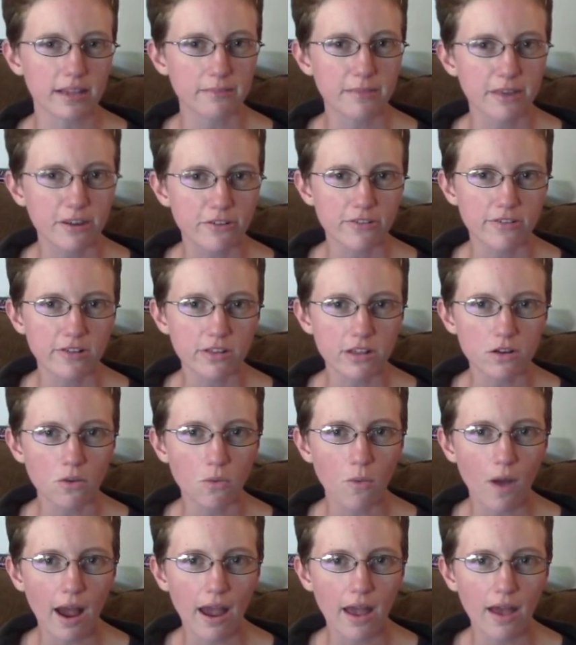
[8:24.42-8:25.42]
me for a little
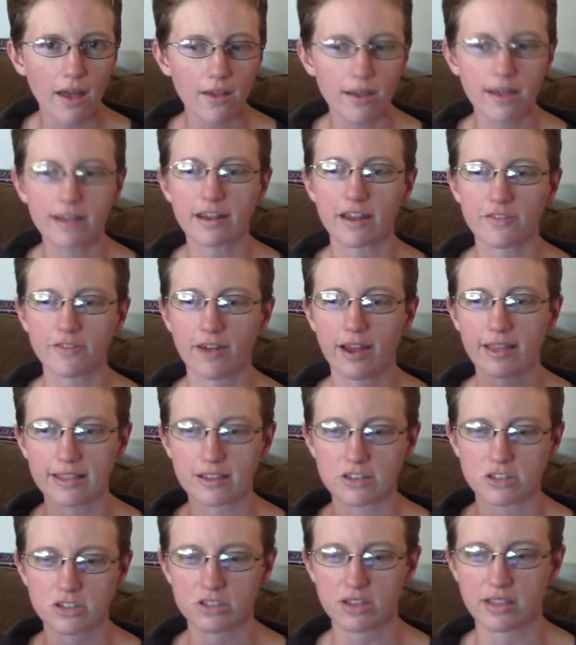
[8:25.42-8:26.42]
while, and I finally
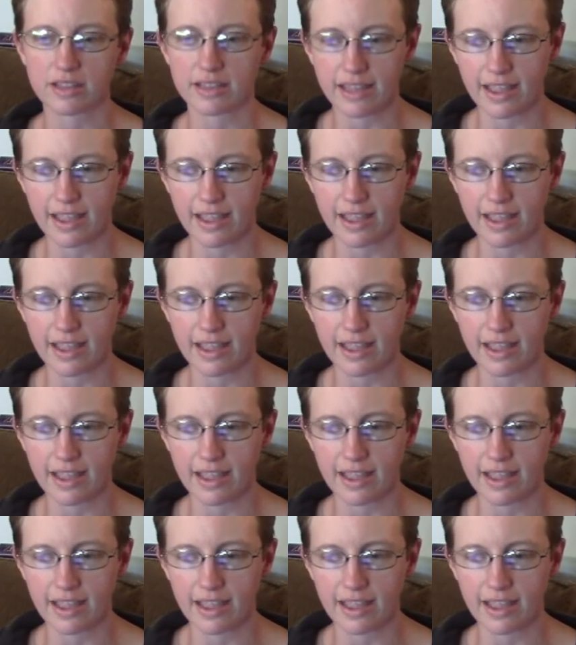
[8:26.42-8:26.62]
just like